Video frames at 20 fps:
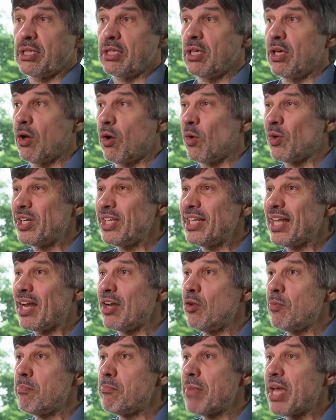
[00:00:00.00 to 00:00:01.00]
We're in the
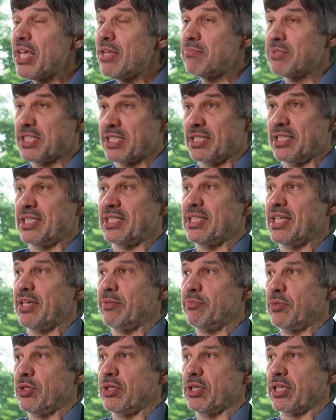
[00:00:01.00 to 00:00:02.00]
same regulation
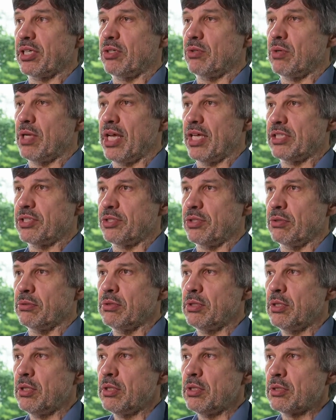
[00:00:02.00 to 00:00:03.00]
system, so
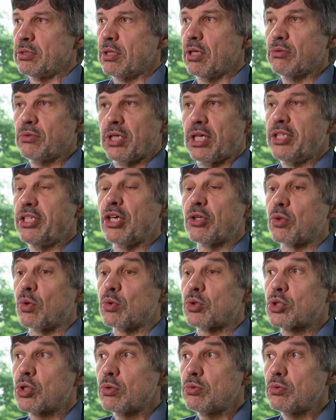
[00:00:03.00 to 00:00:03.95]
something else is going on.